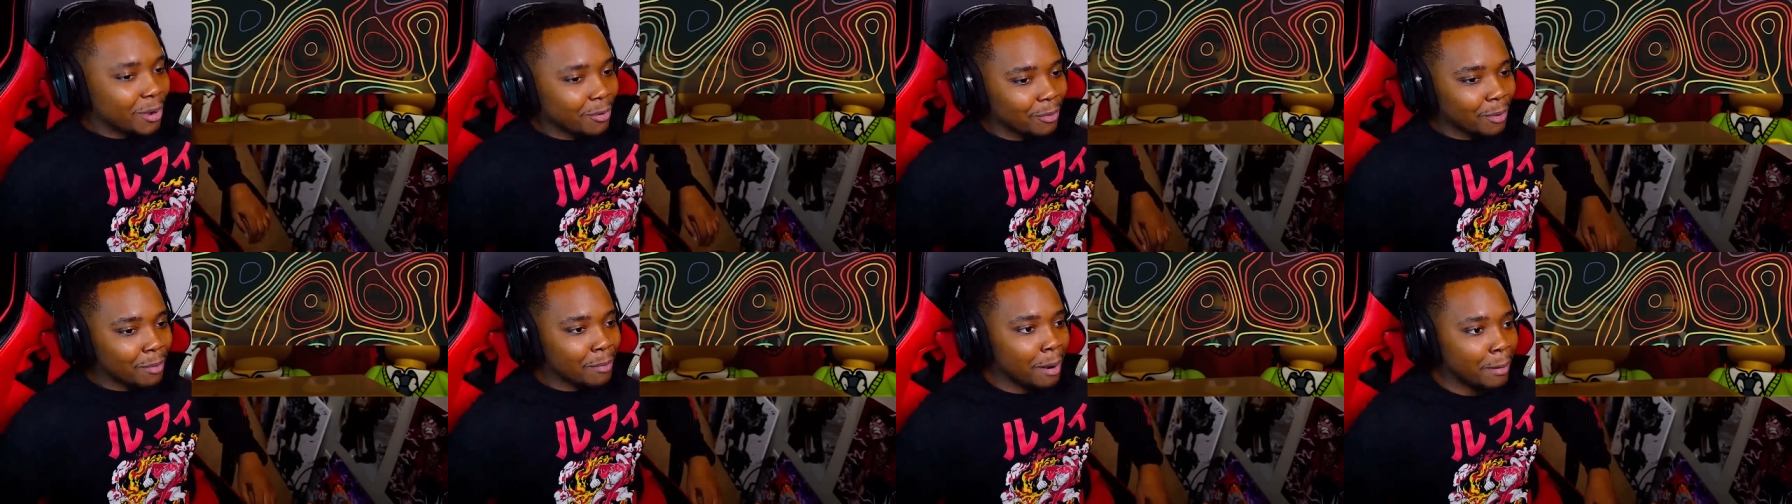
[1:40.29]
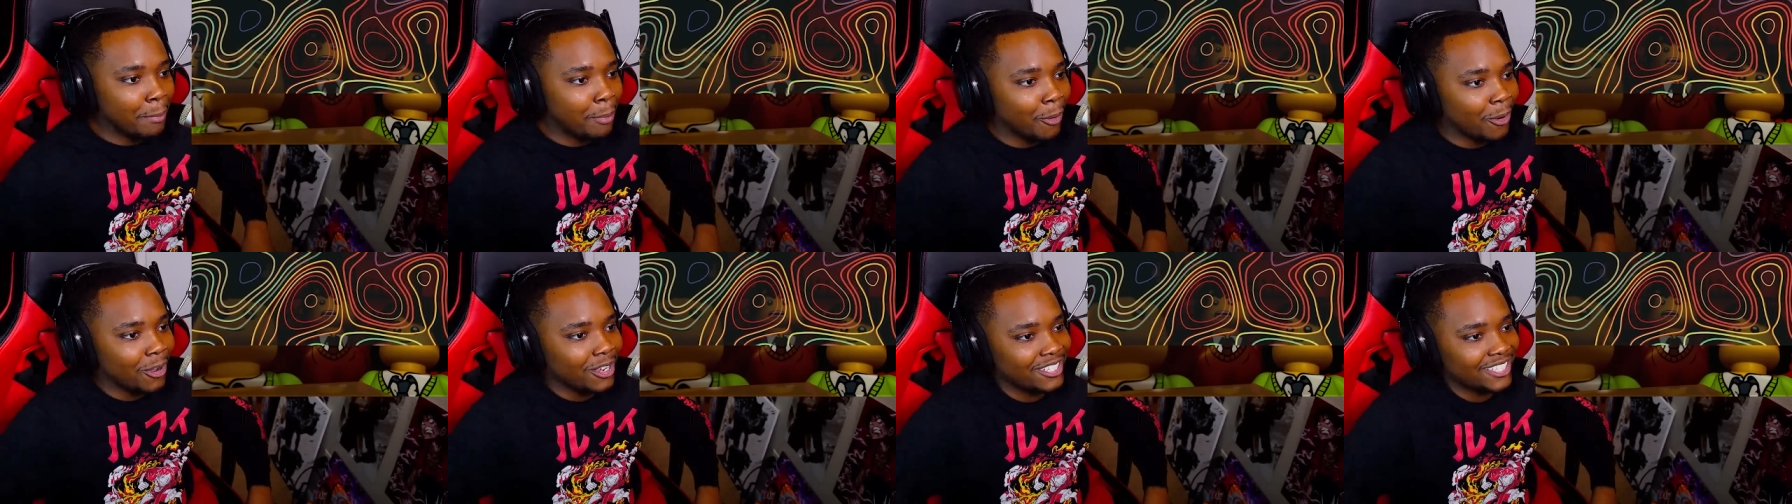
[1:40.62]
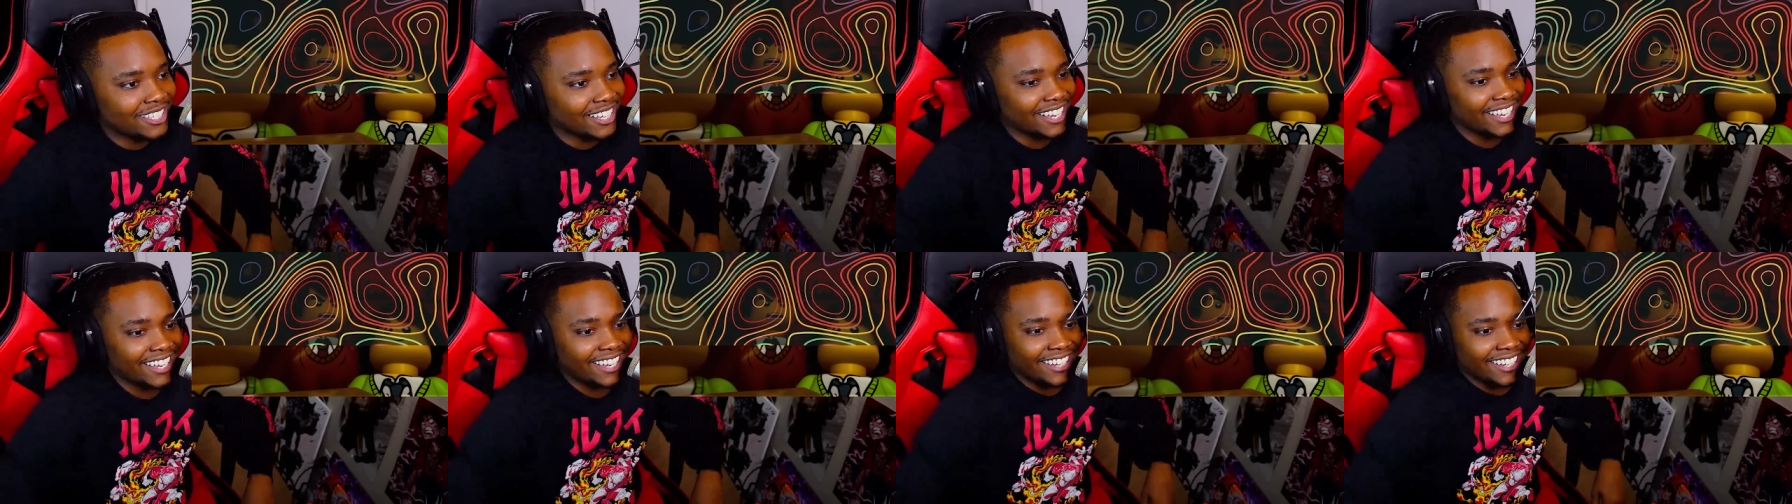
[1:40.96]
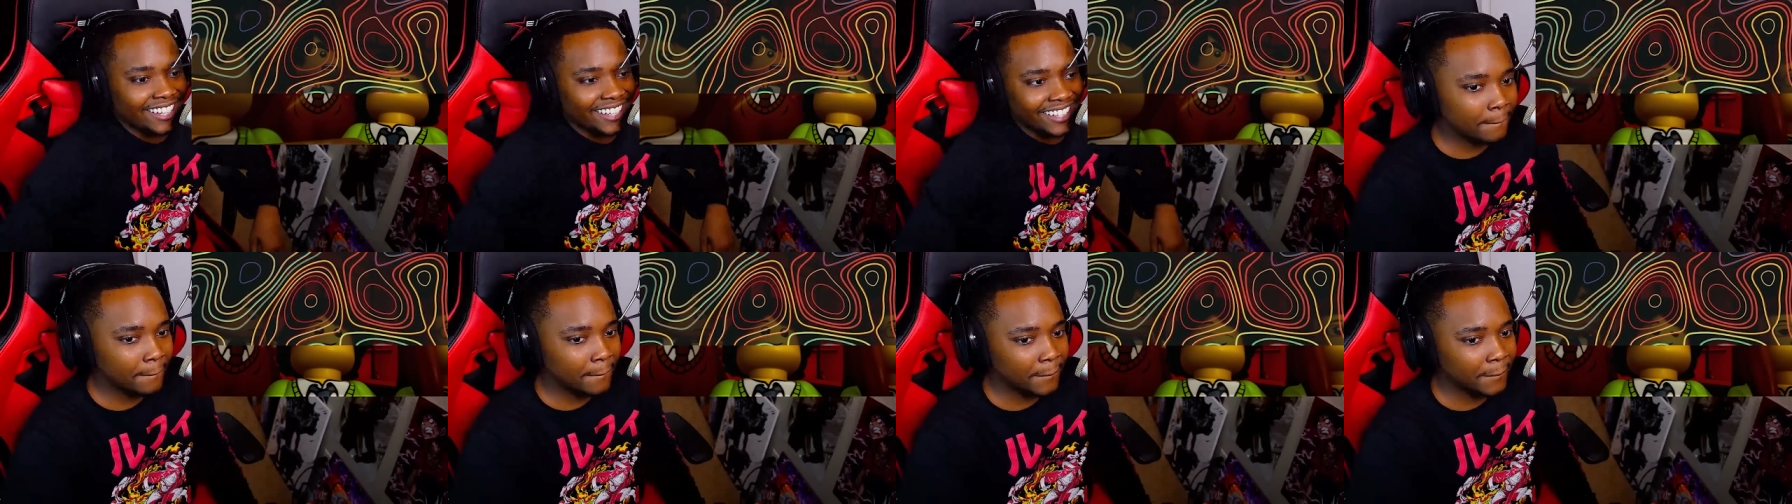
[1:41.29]
with my boy
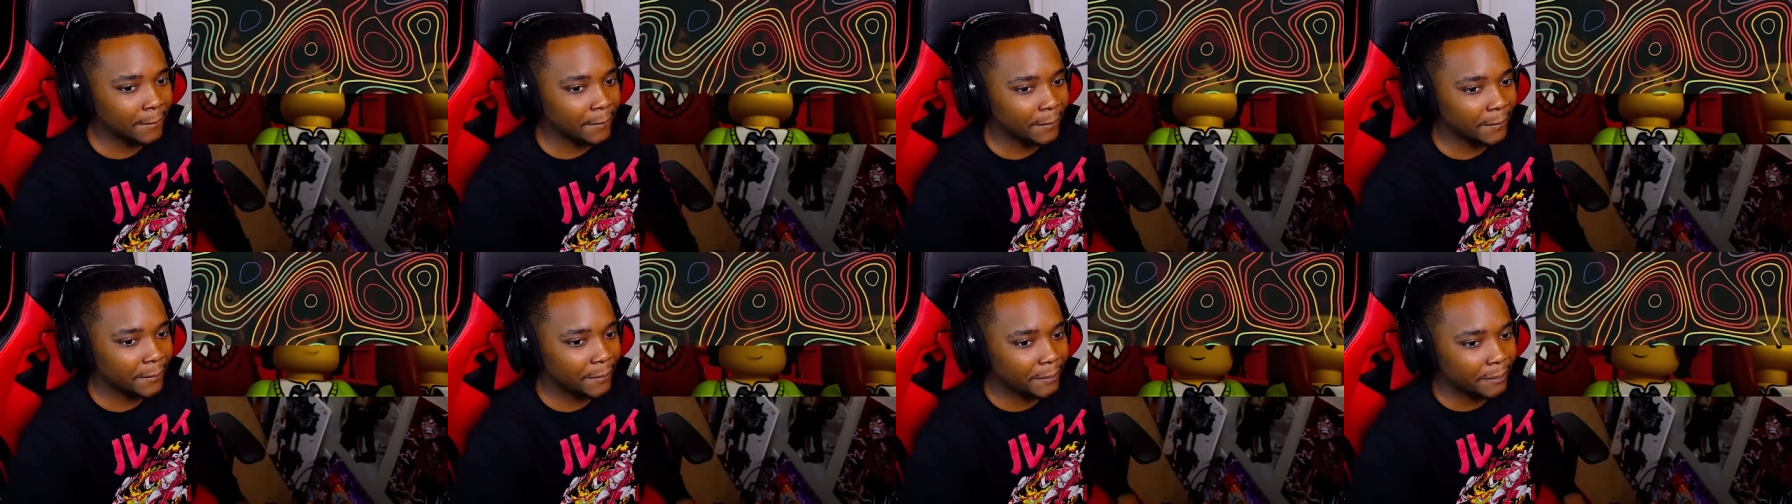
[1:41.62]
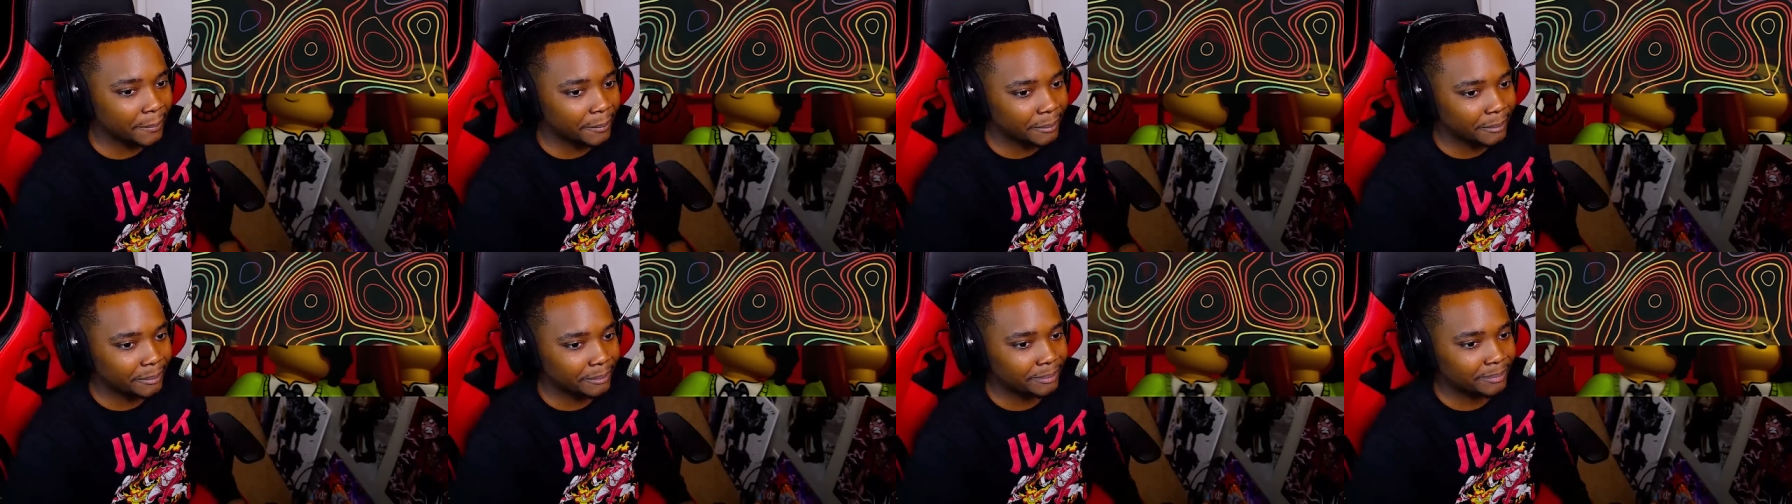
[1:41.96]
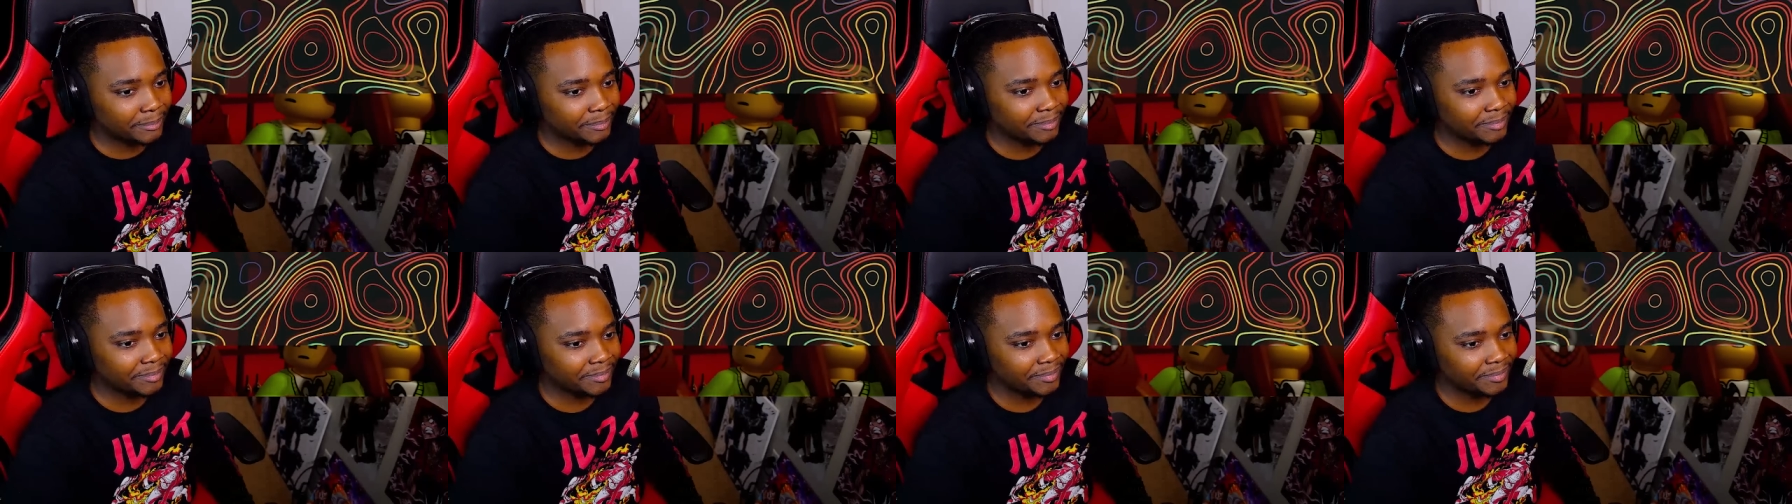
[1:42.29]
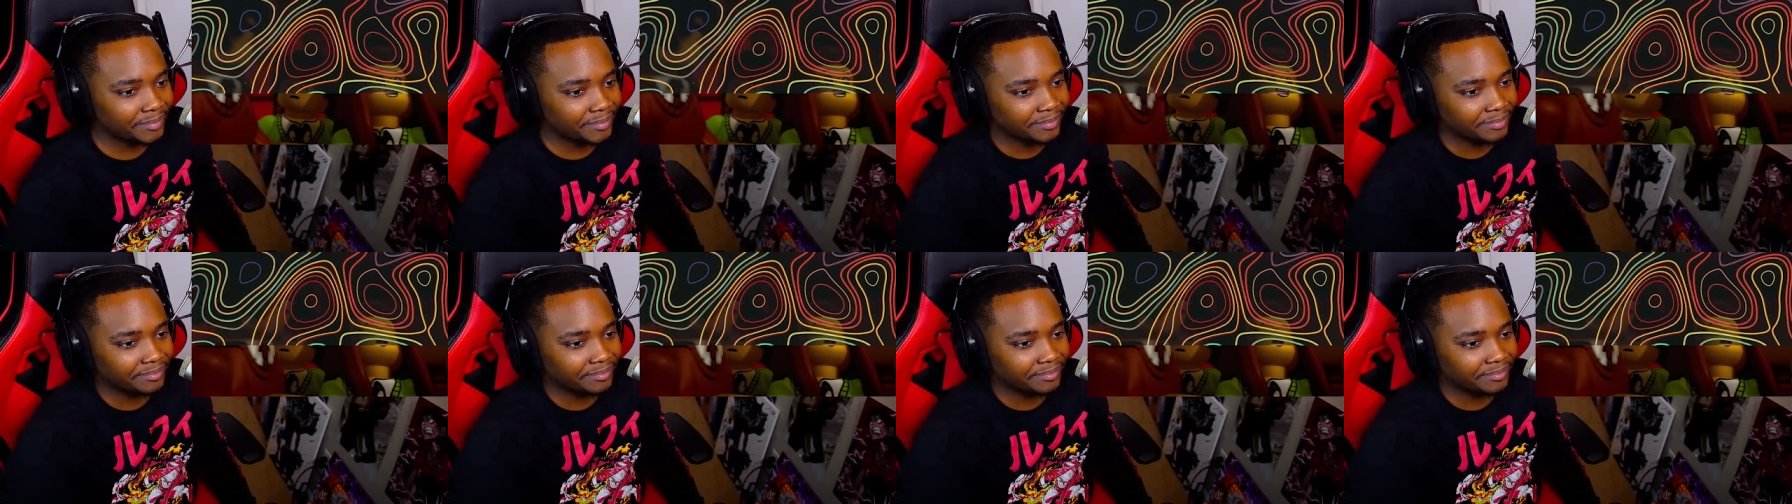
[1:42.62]
Zane? Controlling Mr.